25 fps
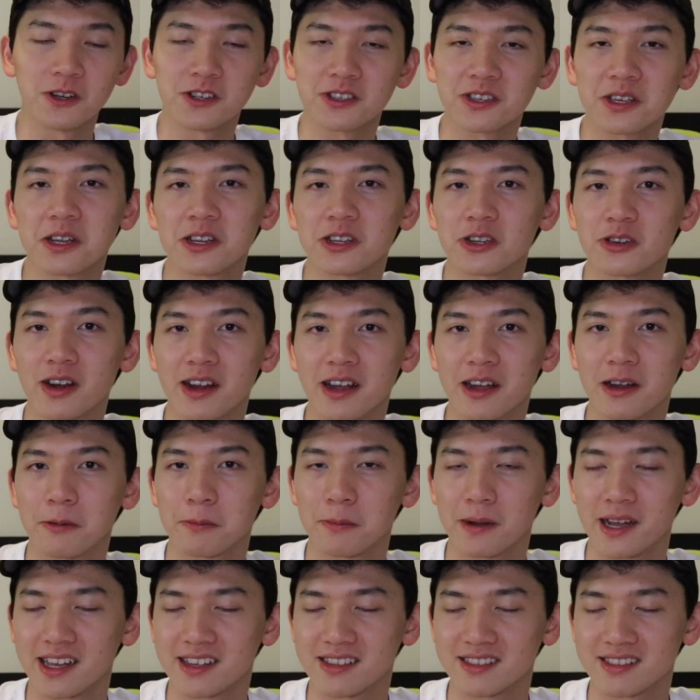just gonna try our
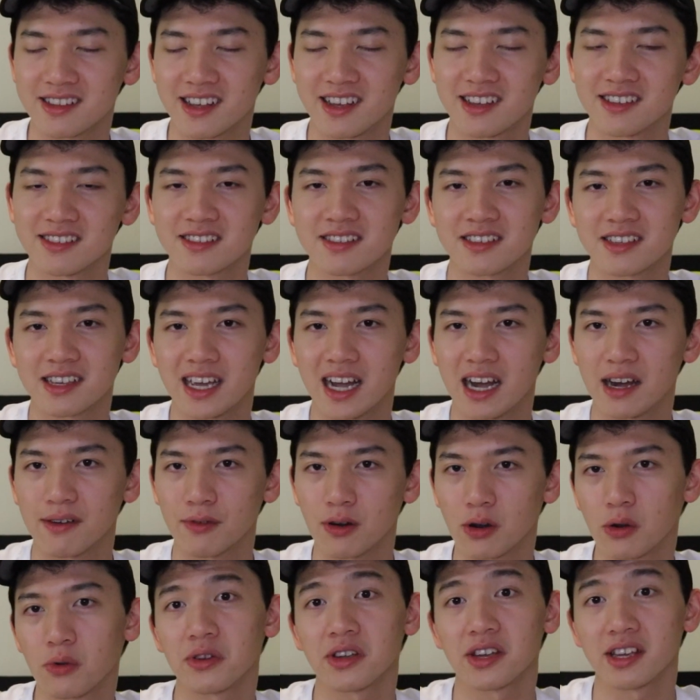best and see how
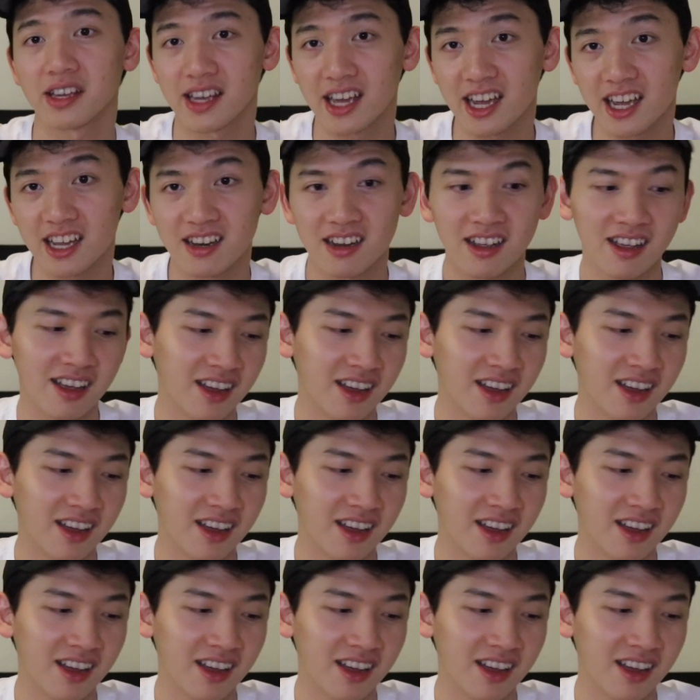far we can get.